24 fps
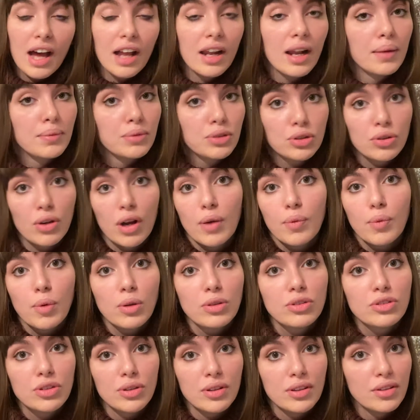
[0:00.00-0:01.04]
and I'm sure I
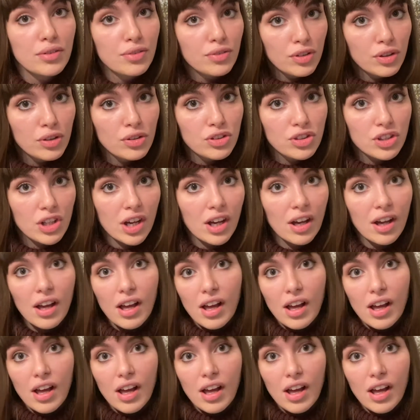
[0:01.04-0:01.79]
will do in the future,